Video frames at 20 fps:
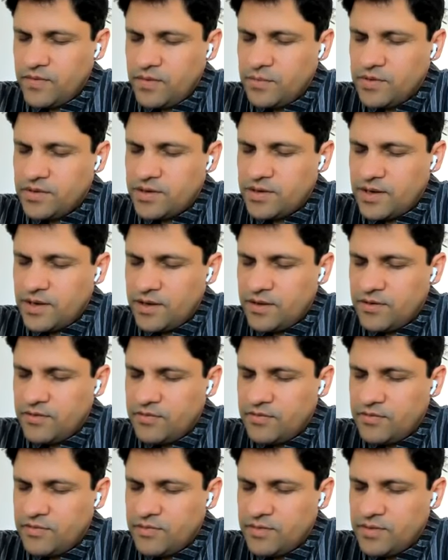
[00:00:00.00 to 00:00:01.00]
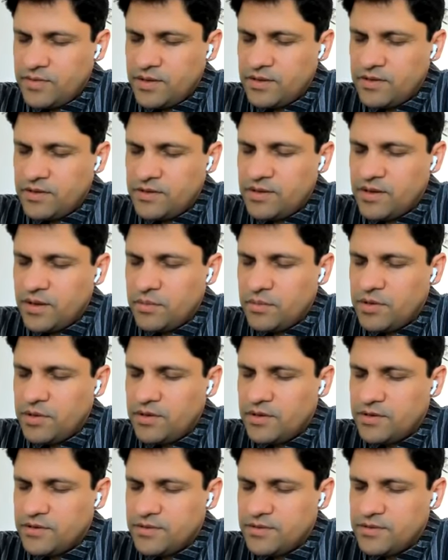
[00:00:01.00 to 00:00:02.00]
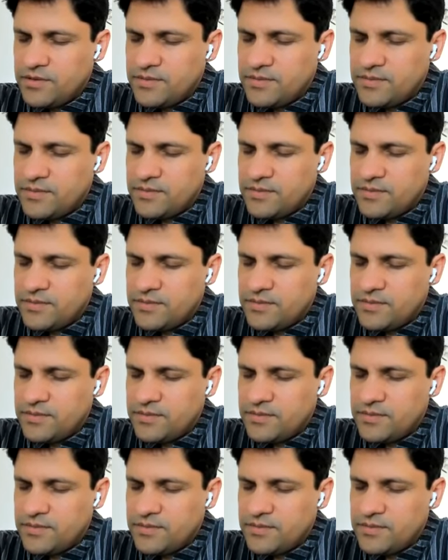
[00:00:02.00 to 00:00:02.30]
We must have the stubbornness.